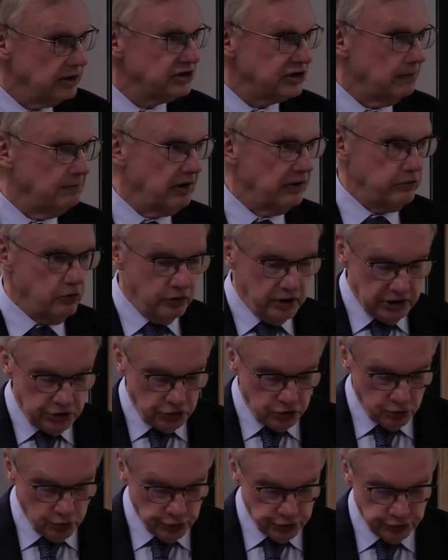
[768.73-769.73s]
and some other
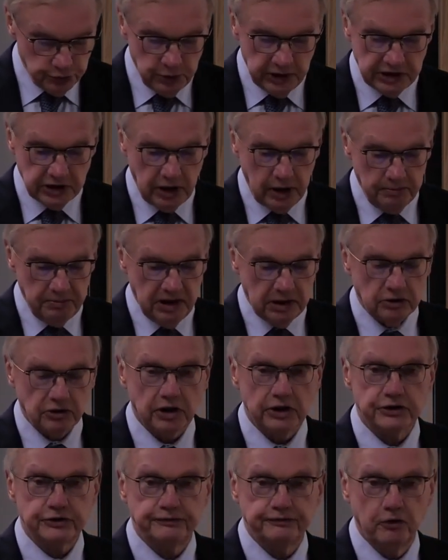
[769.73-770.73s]
issues which have been
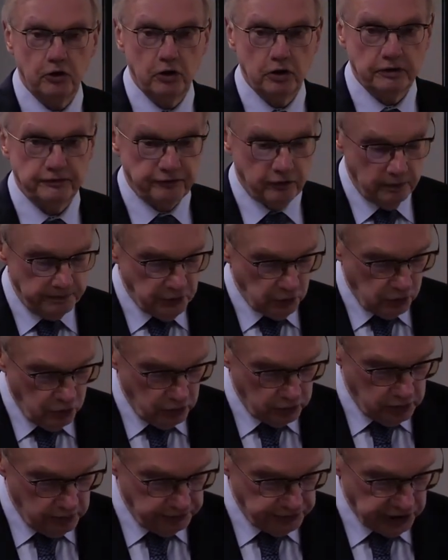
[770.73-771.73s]
transferred from the
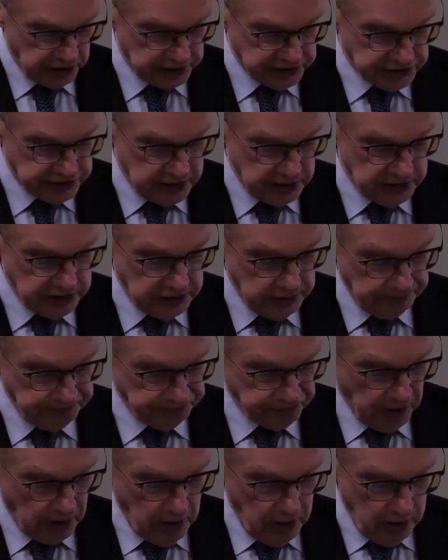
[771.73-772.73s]
Court of Justice
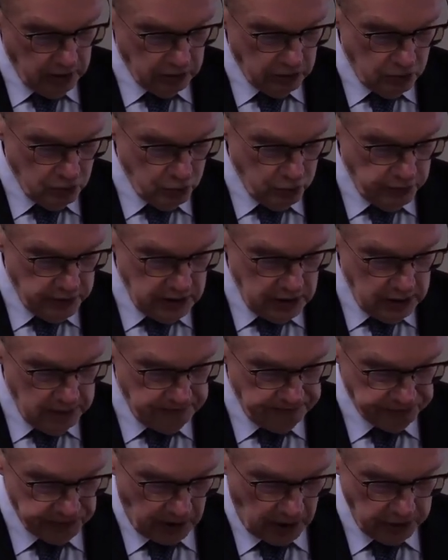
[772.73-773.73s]
to the
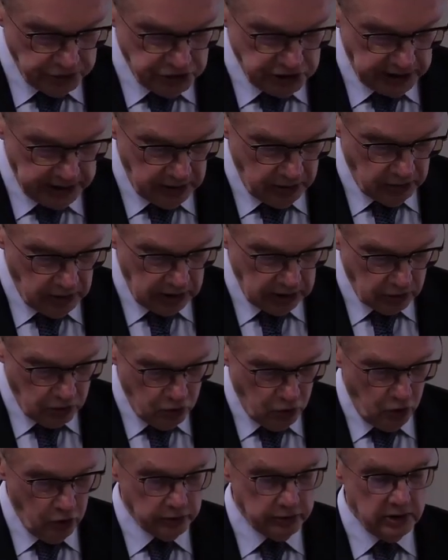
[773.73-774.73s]
General
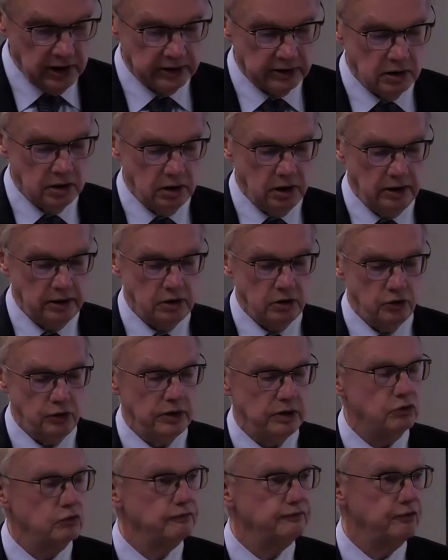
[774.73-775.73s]
Court that
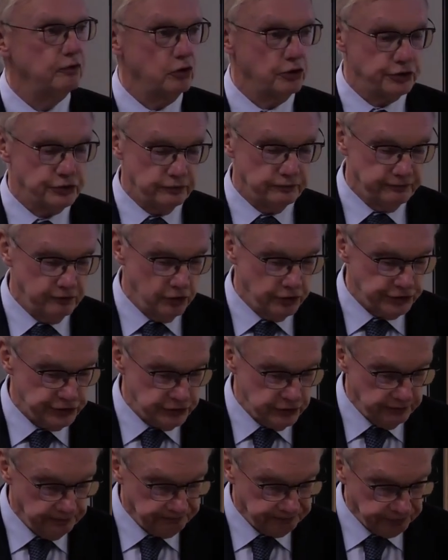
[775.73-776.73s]
entered into force the
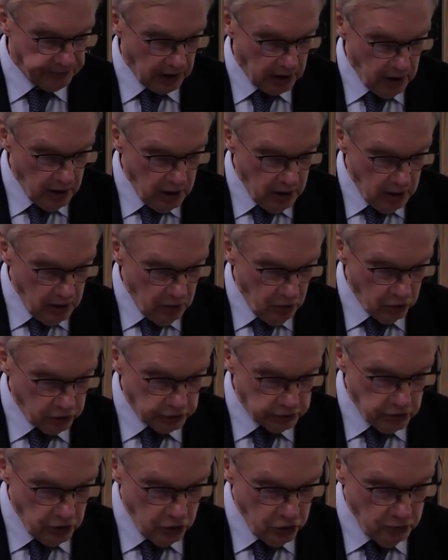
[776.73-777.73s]
1st
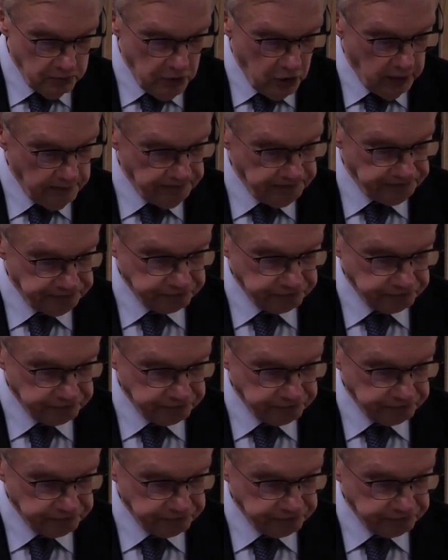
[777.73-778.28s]
October.